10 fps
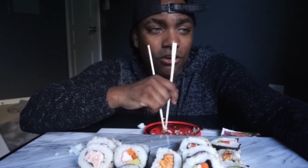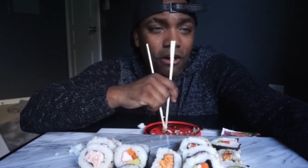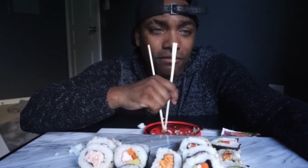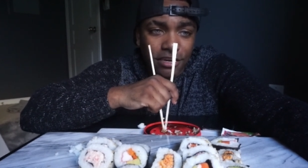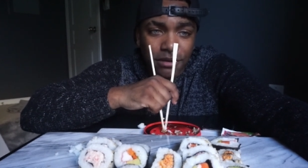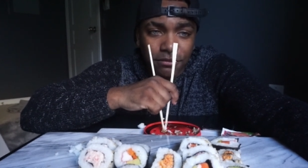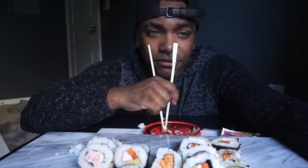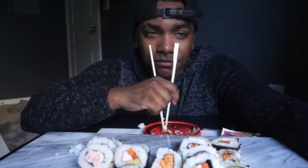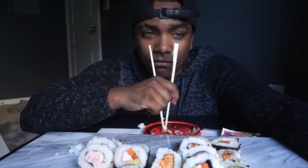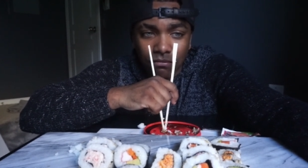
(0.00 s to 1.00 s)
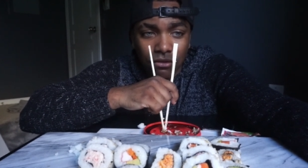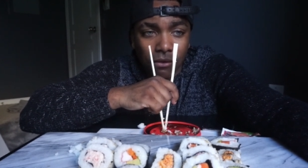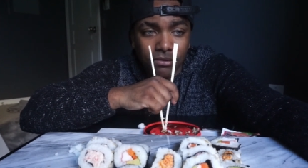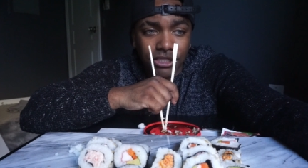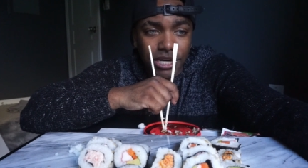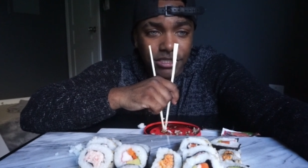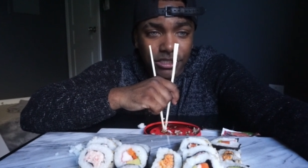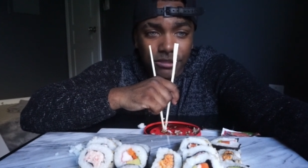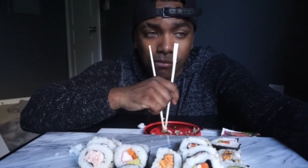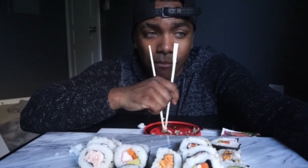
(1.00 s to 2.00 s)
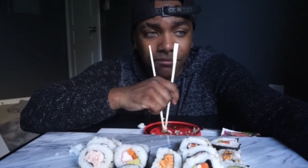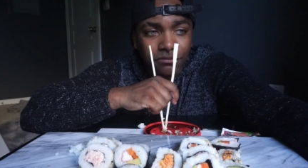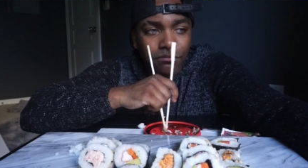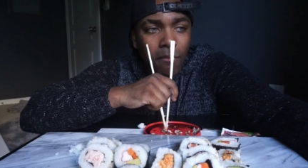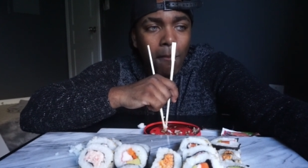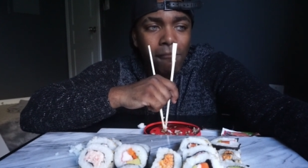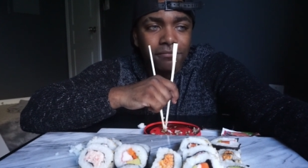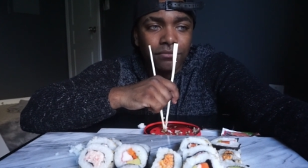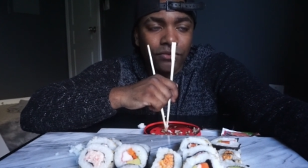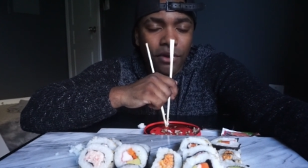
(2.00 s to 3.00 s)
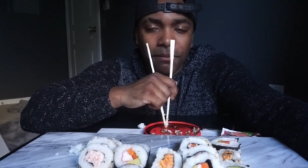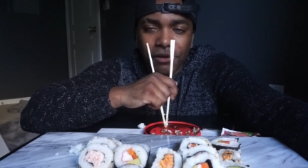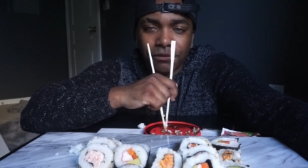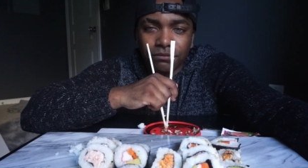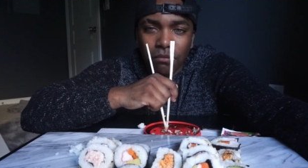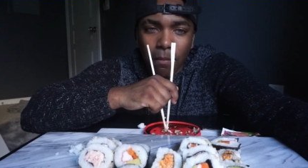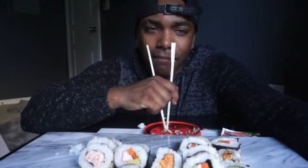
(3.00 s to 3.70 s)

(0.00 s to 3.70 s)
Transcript: it off camera and texted it. You know what I mean?